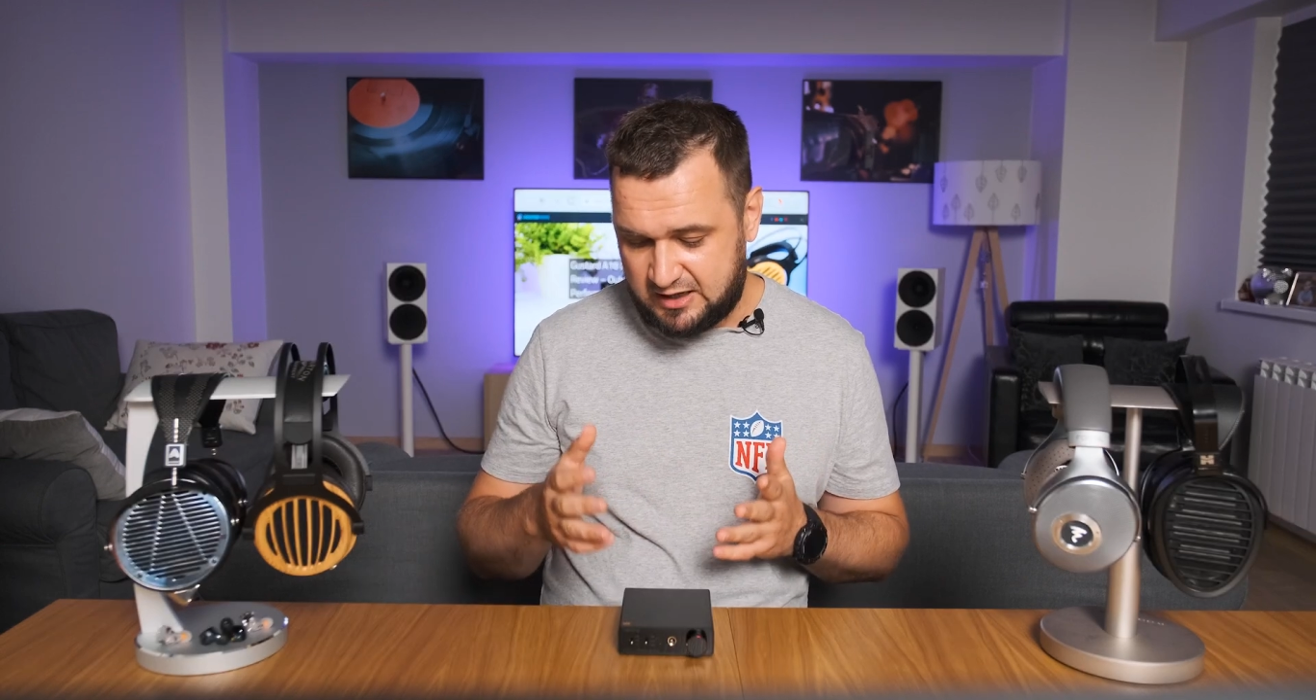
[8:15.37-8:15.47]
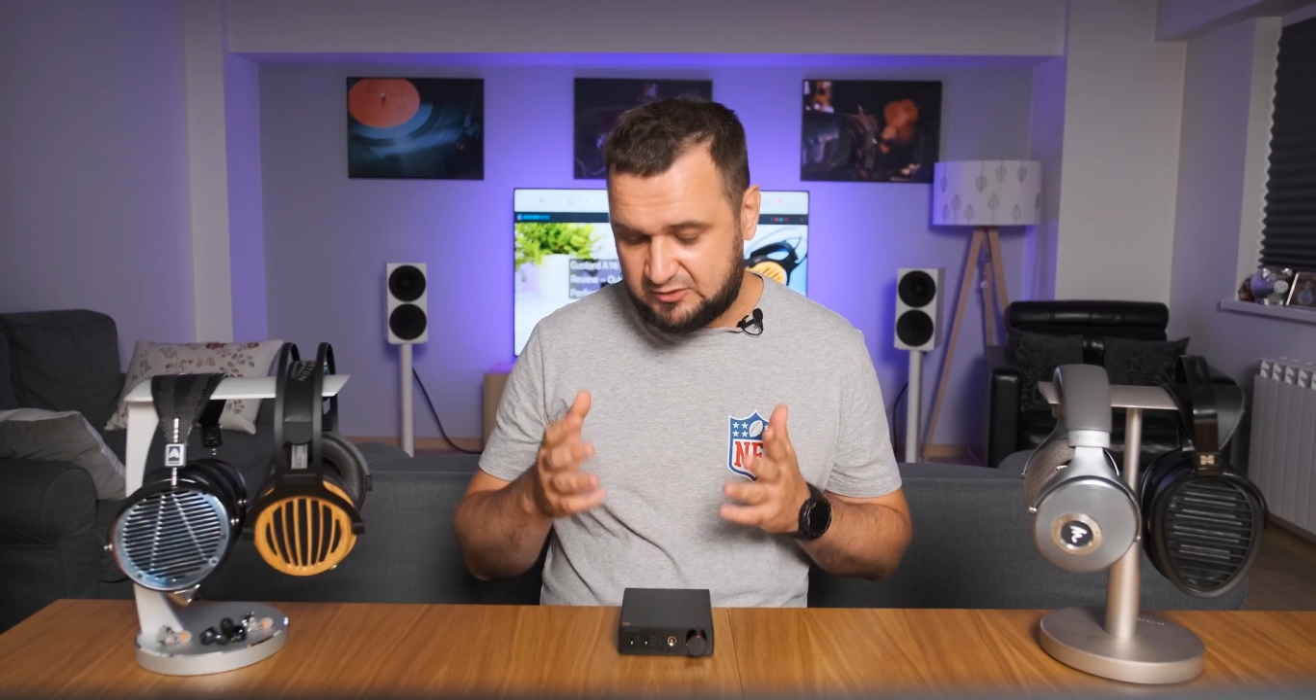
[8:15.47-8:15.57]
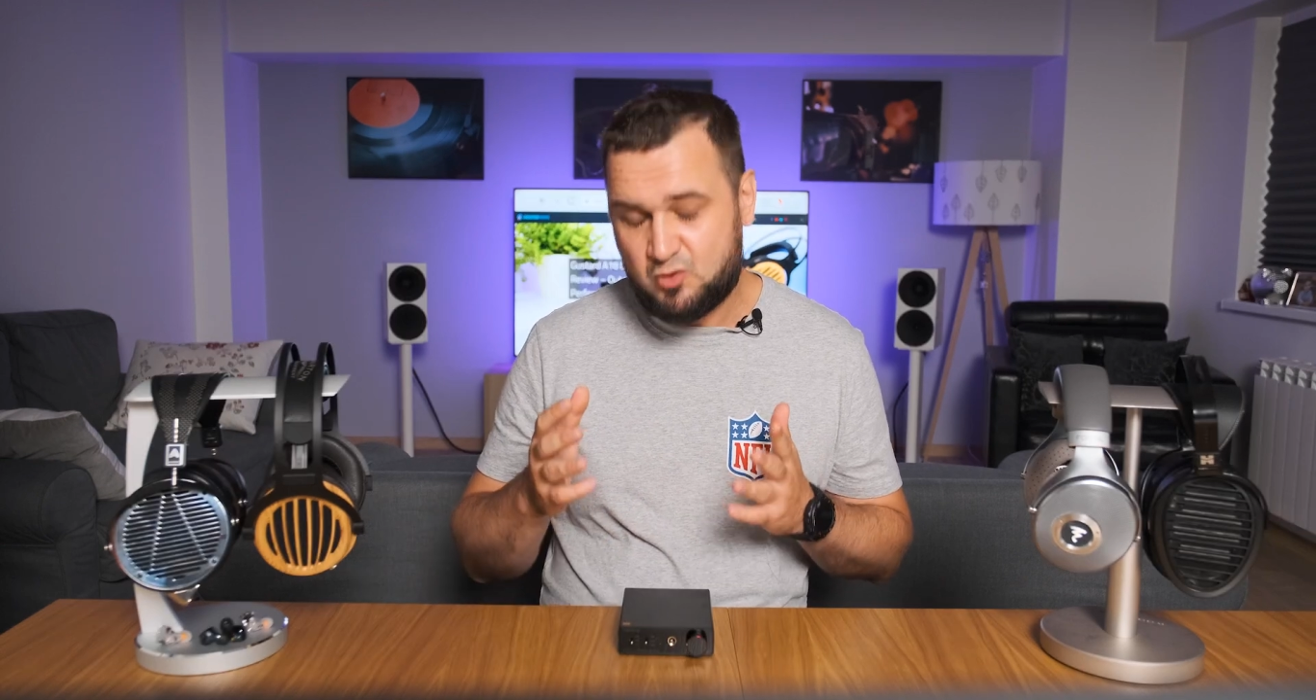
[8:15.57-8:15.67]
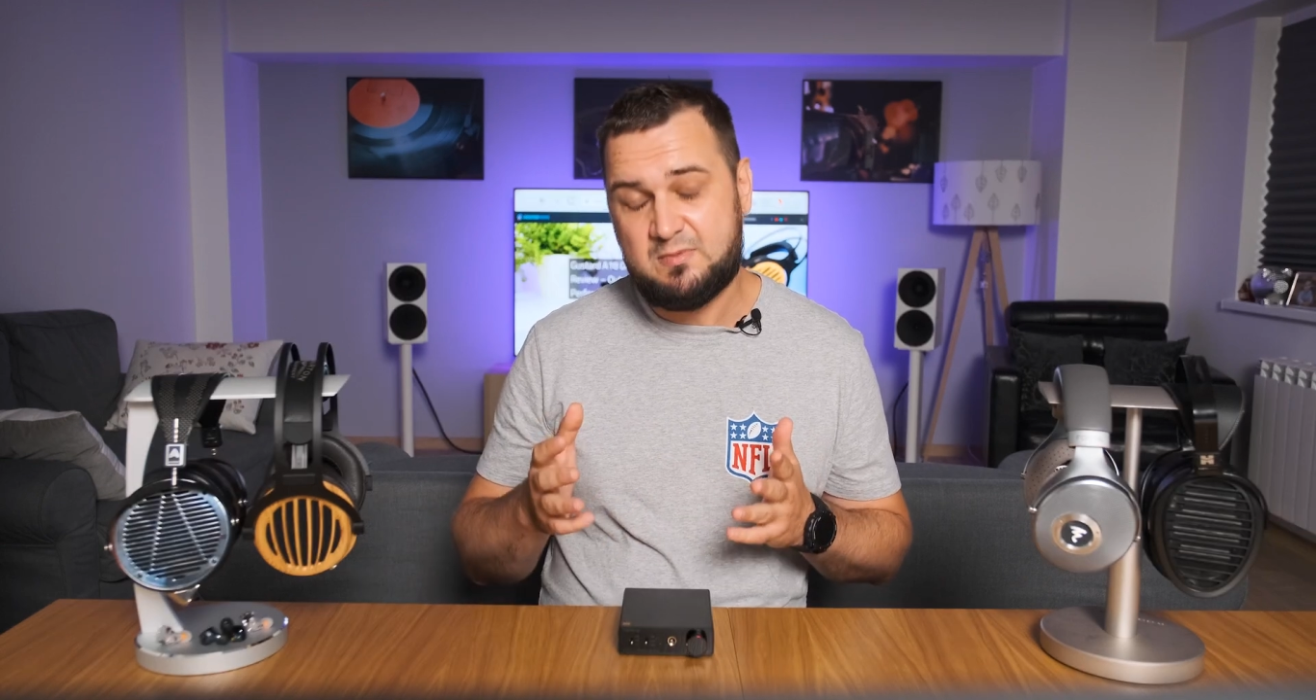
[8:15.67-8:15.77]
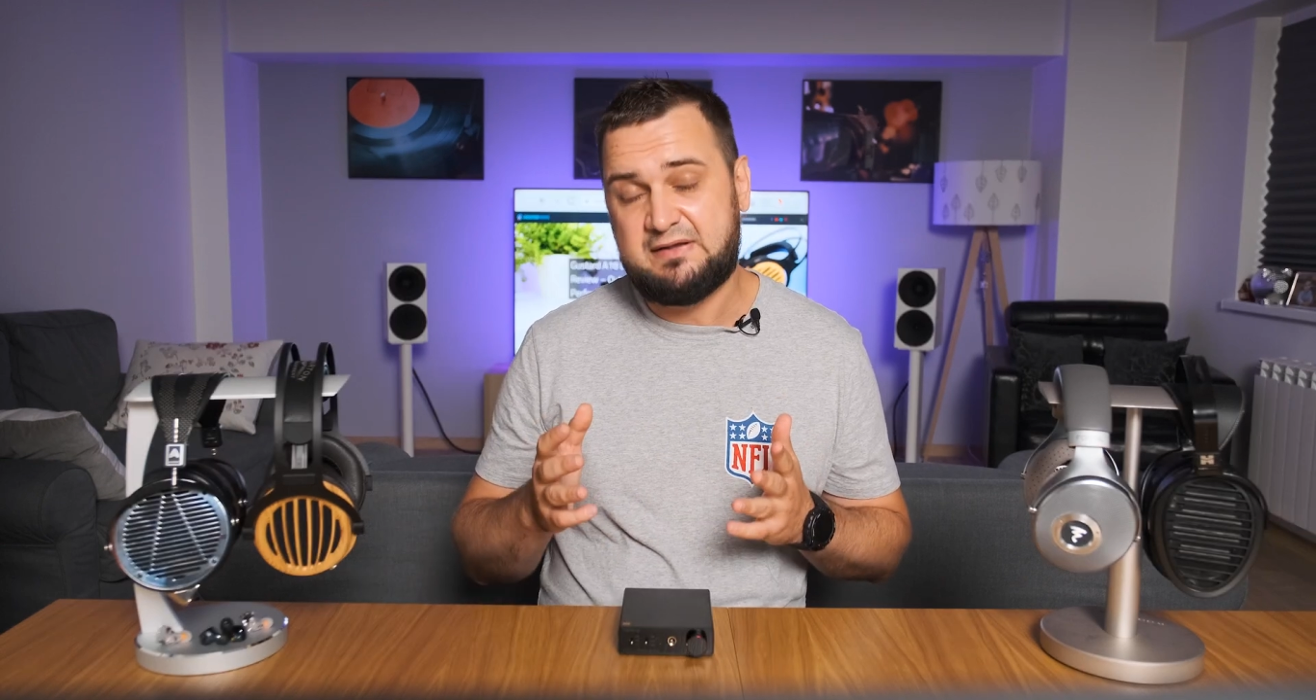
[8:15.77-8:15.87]

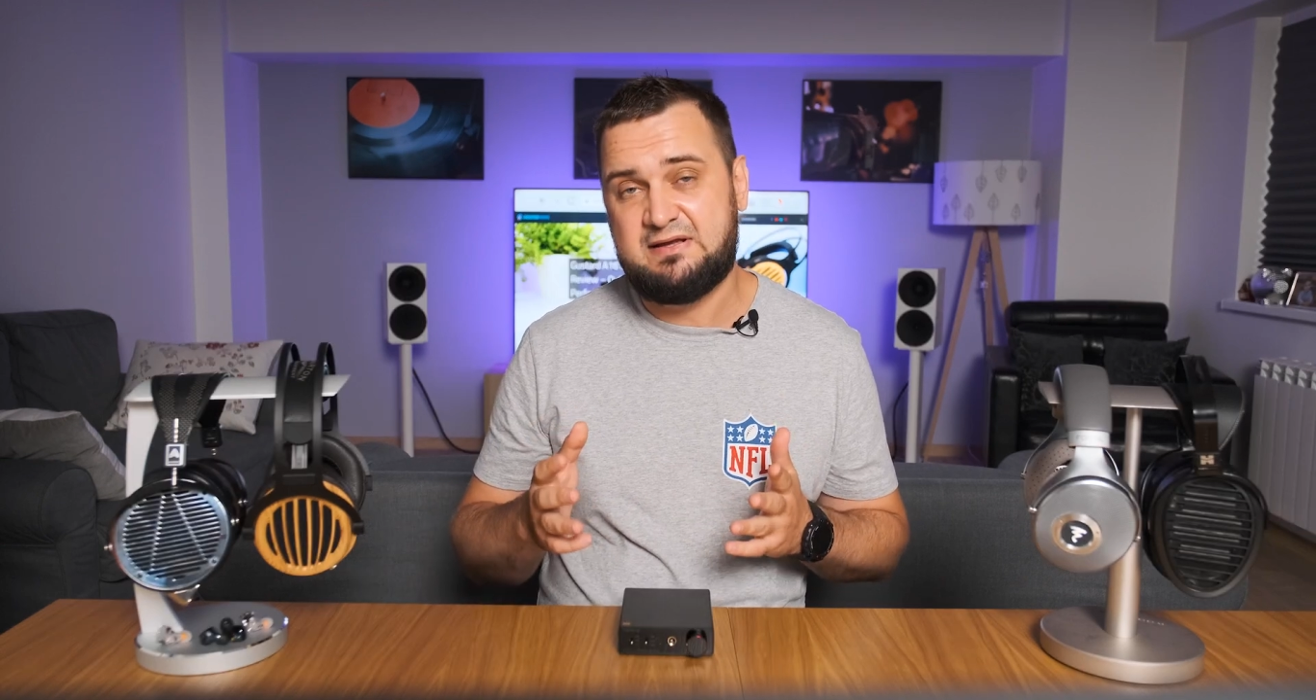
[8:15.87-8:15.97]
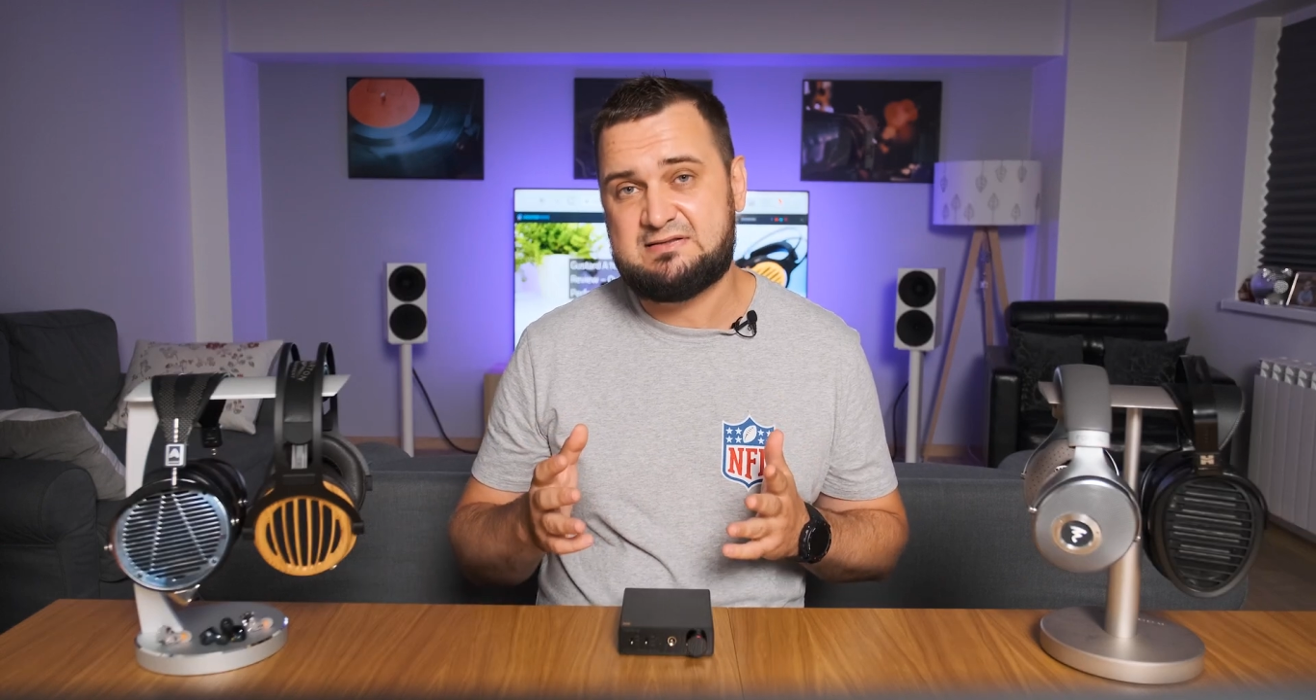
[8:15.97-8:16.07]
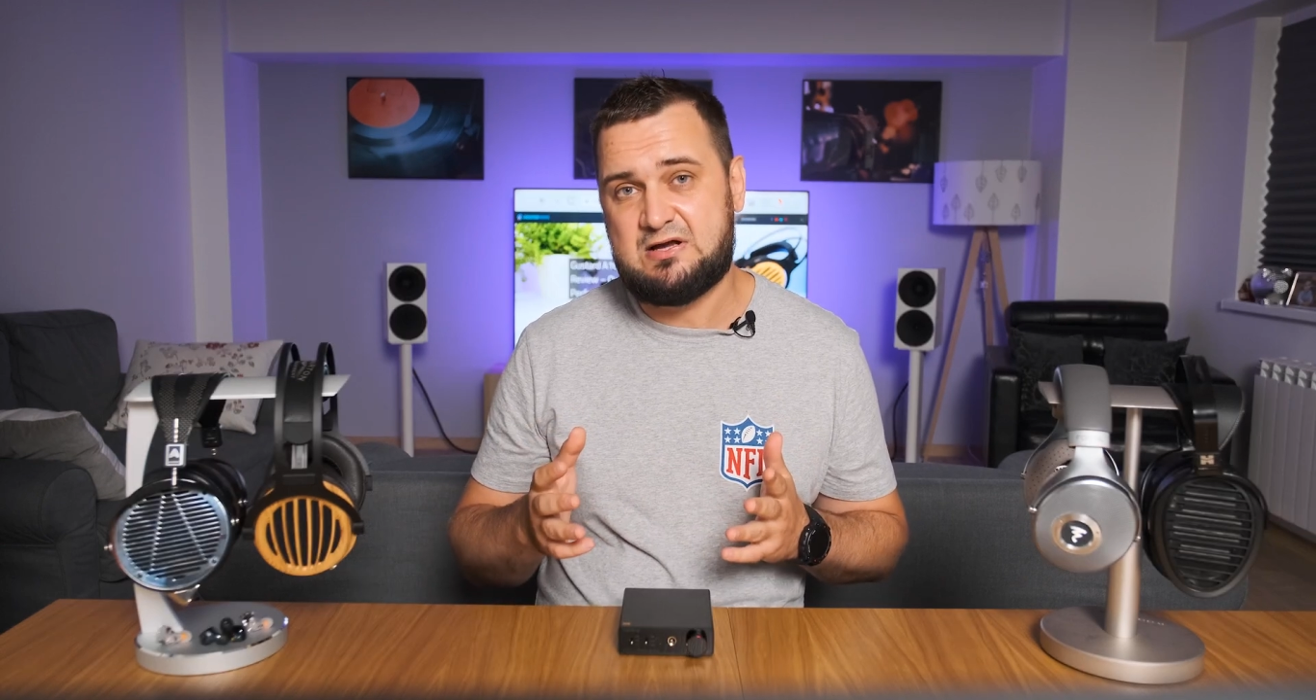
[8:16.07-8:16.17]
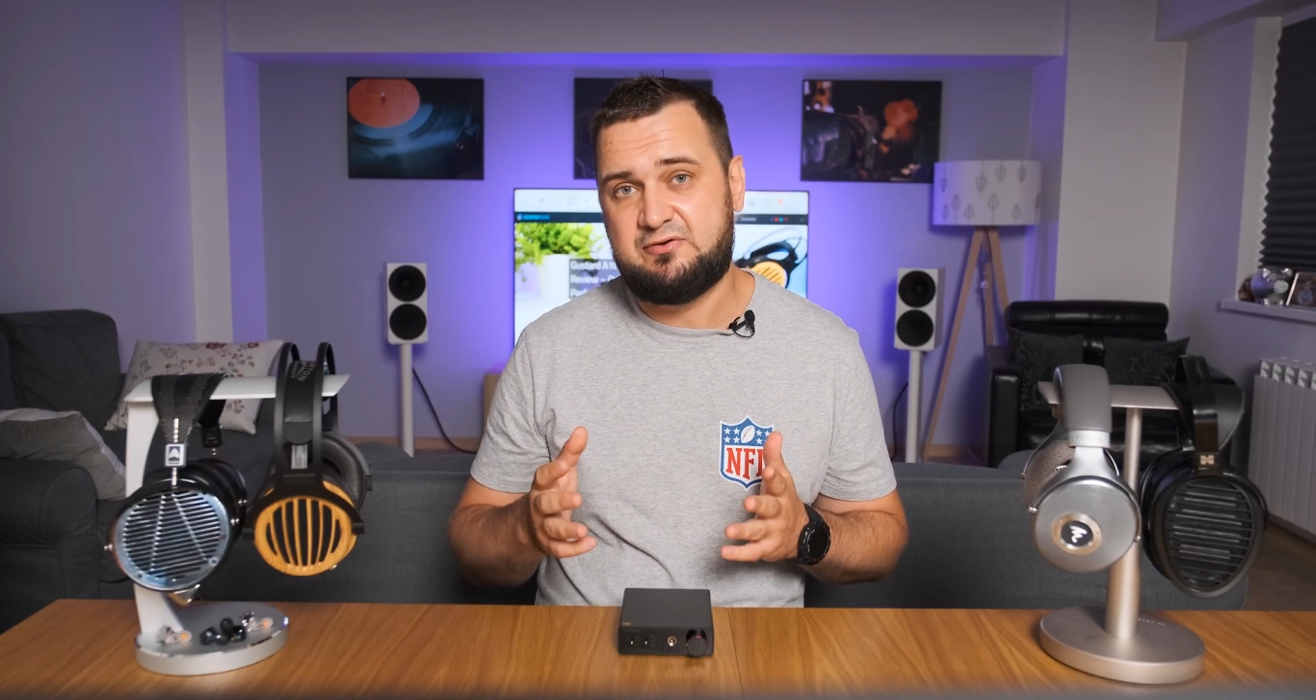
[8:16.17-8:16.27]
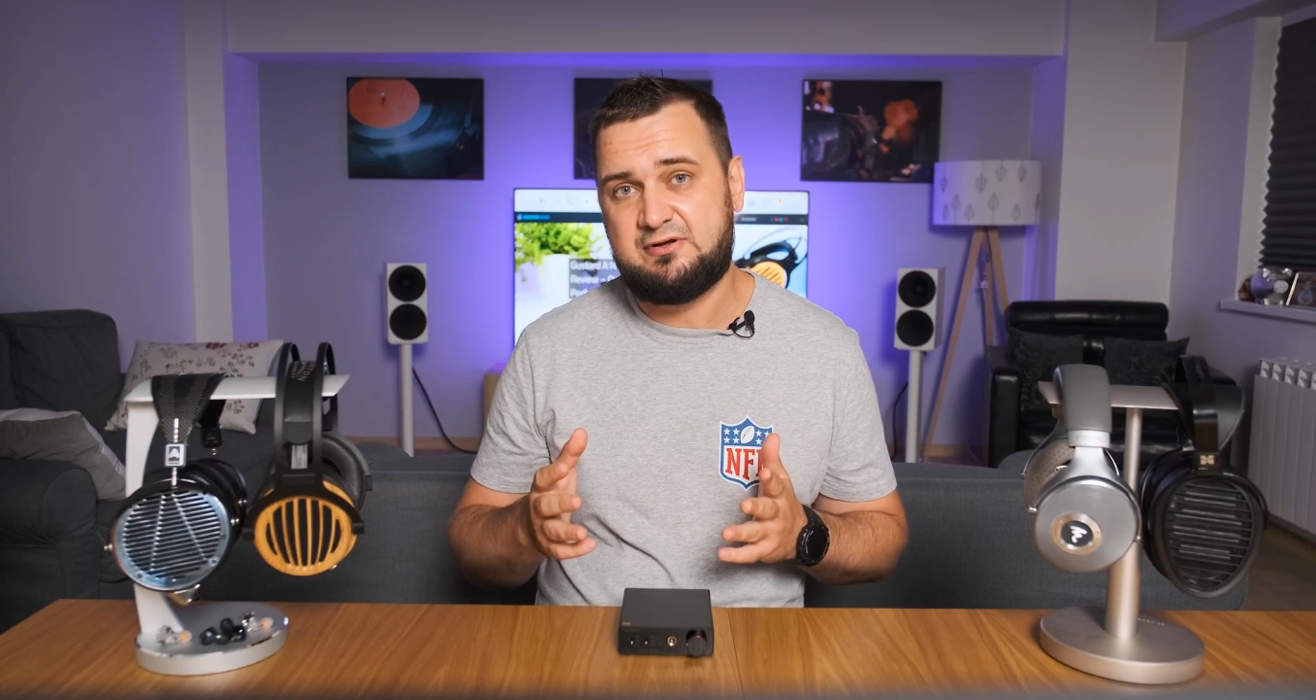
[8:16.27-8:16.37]
achromatic
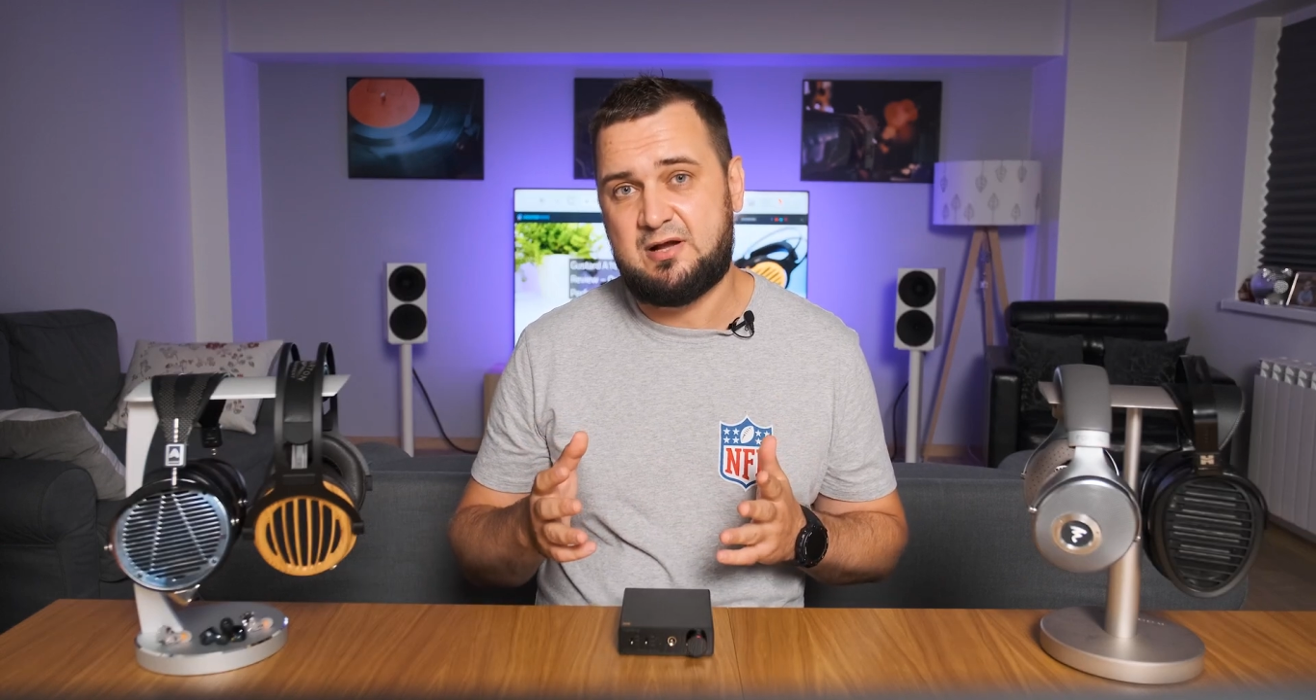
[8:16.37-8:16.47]
sounding